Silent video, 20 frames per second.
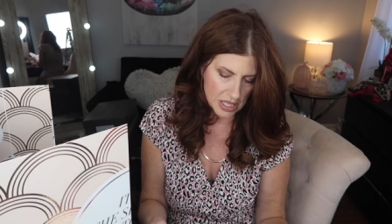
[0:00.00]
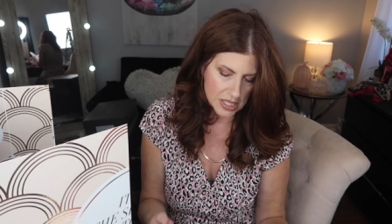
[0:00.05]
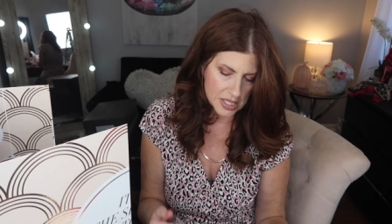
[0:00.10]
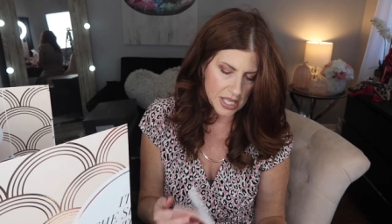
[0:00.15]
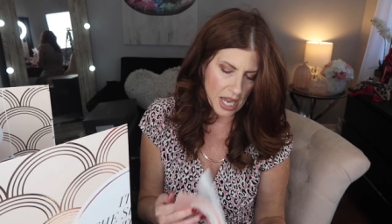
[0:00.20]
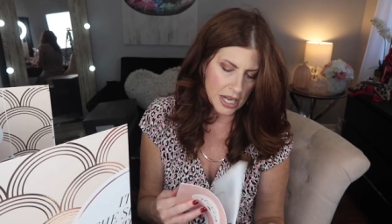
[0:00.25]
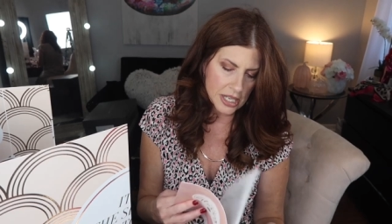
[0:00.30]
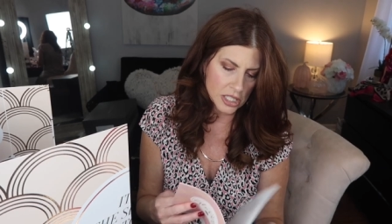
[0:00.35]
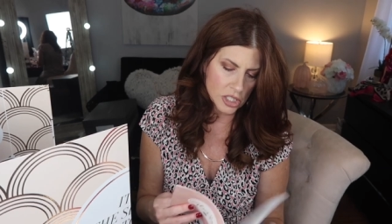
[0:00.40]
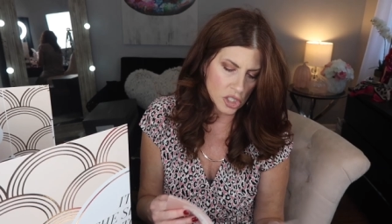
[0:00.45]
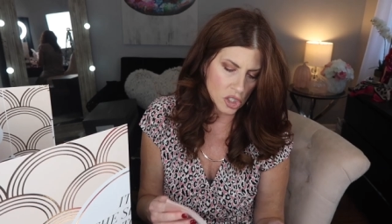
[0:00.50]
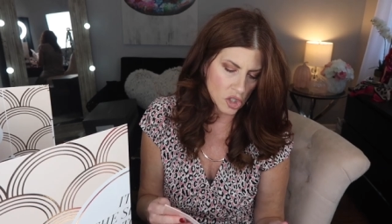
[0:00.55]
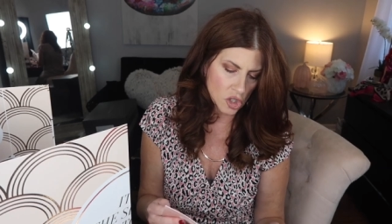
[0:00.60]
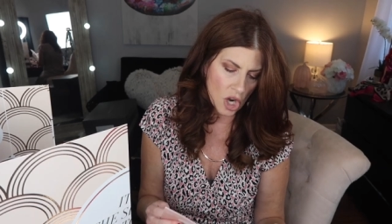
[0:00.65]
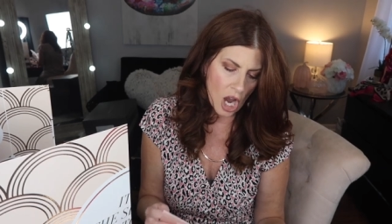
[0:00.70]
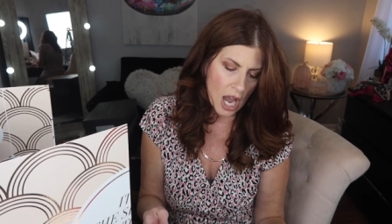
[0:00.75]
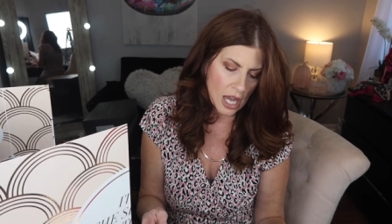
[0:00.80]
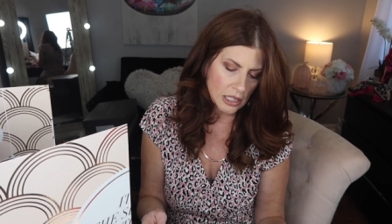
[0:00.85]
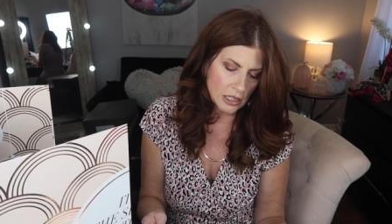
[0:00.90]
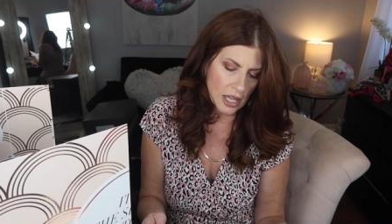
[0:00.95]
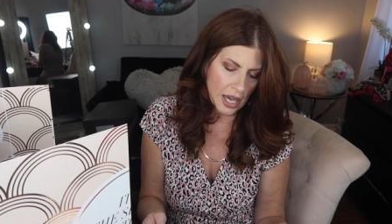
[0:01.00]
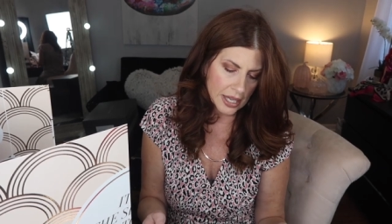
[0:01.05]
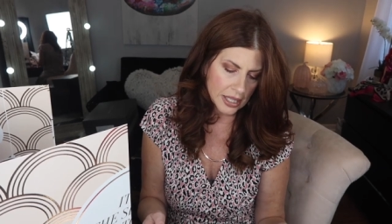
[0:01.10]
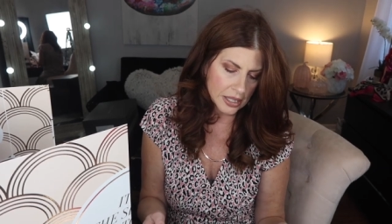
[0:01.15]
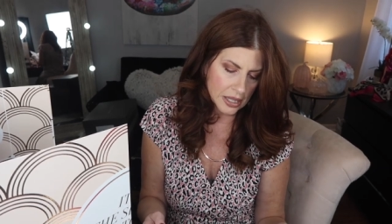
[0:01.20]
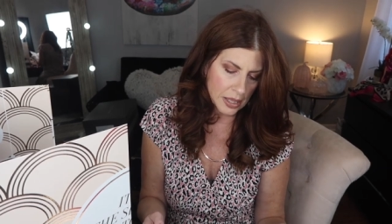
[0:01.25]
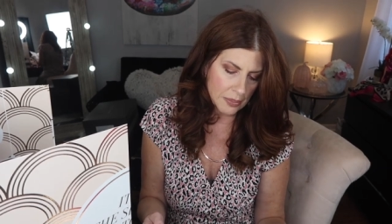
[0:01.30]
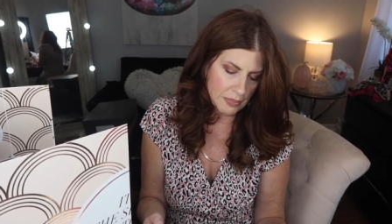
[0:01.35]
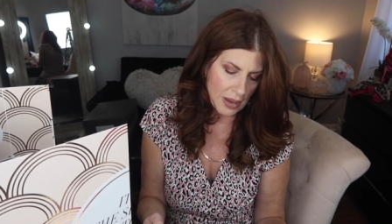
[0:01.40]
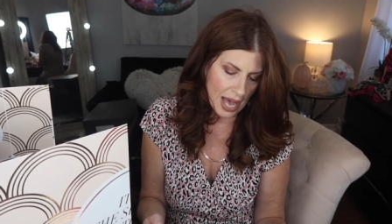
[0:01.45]
I'm excited to try
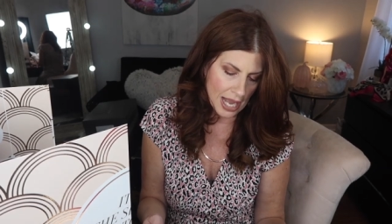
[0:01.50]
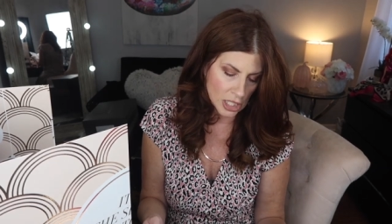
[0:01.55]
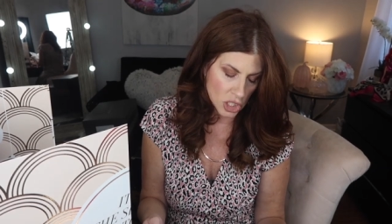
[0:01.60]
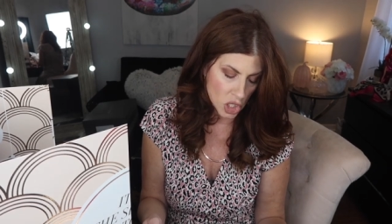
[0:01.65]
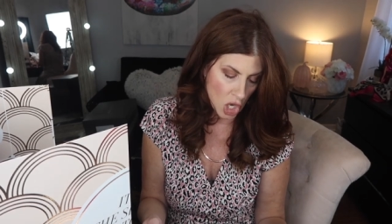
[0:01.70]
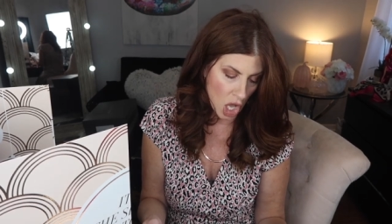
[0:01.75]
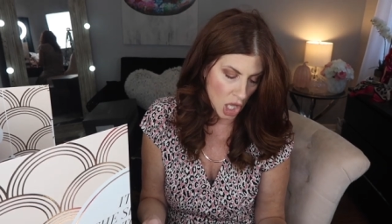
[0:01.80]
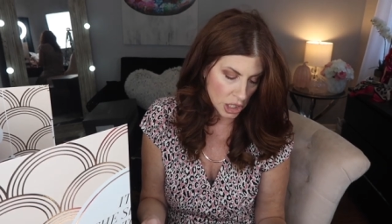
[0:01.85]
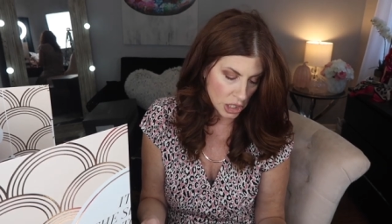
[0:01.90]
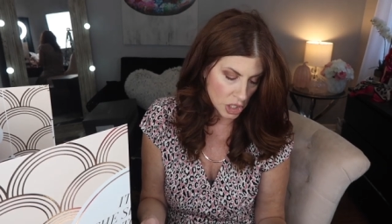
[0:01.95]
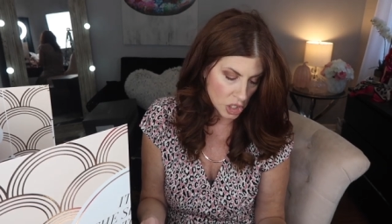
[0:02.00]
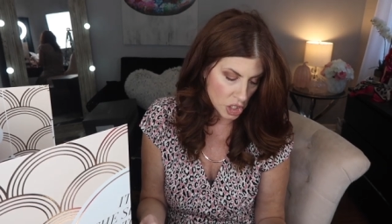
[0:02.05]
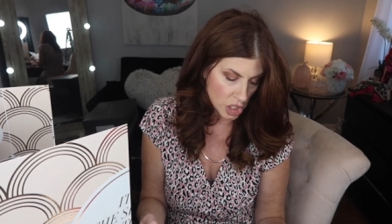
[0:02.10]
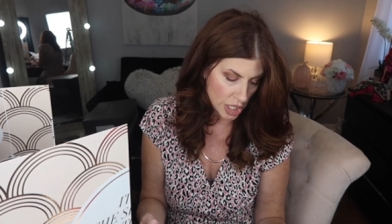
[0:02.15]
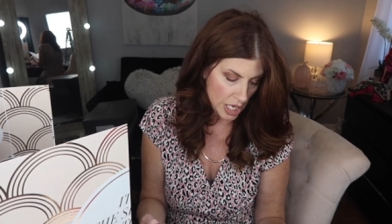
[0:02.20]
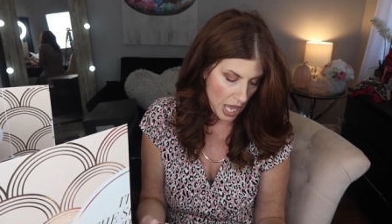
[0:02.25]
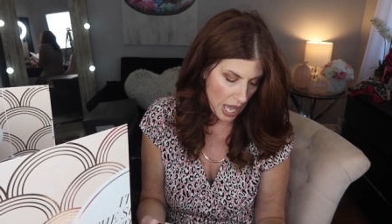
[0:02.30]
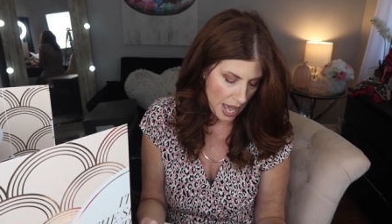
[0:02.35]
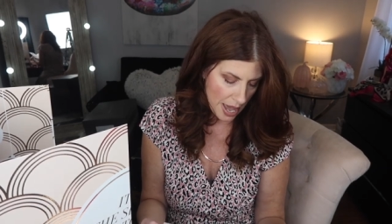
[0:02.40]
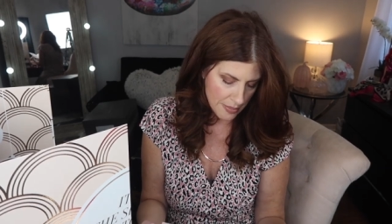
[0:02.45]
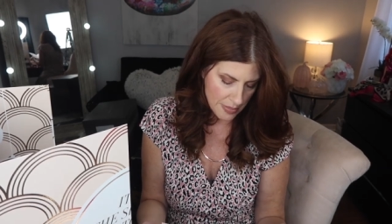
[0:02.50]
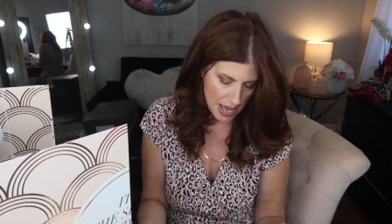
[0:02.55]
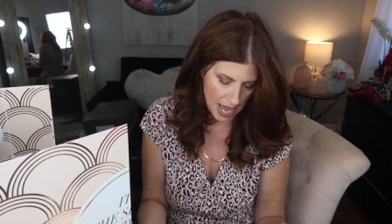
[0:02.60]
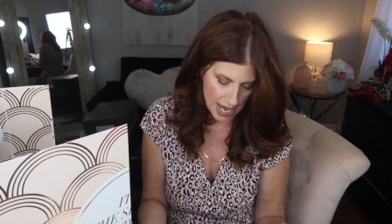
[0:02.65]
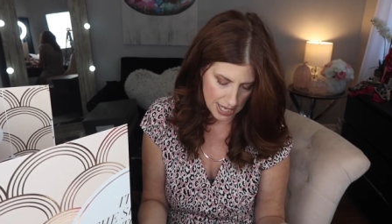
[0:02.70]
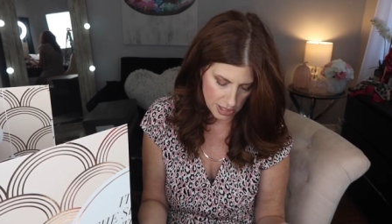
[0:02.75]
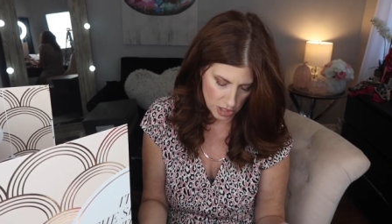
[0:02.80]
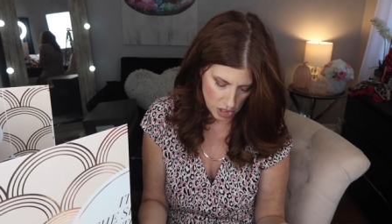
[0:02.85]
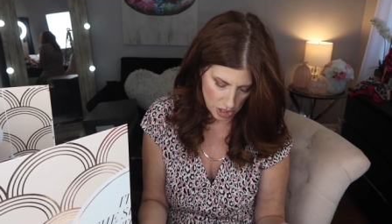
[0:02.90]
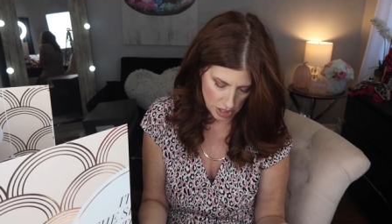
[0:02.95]
like the Patchology eye
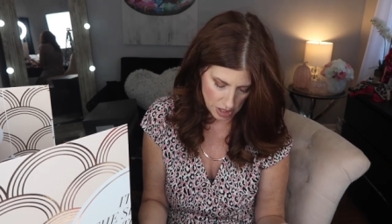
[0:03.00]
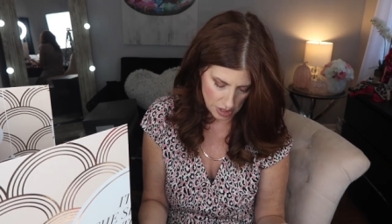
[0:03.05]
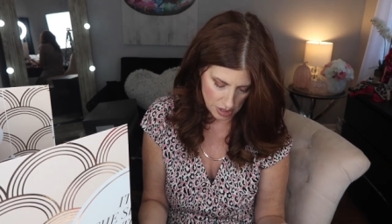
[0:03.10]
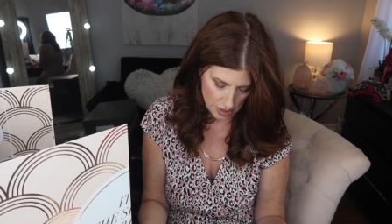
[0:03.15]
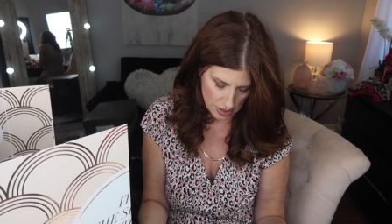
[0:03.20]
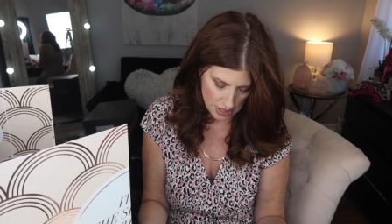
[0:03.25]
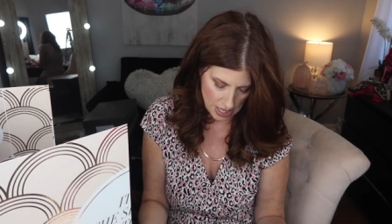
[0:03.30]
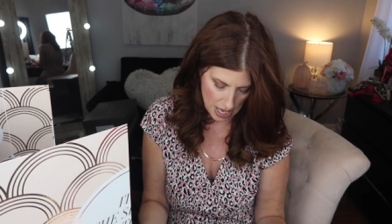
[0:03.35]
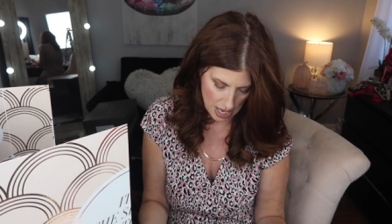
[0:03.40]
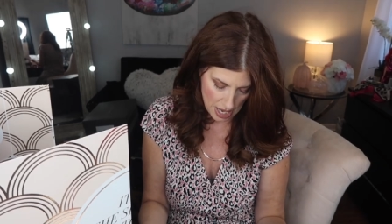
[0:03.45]
patches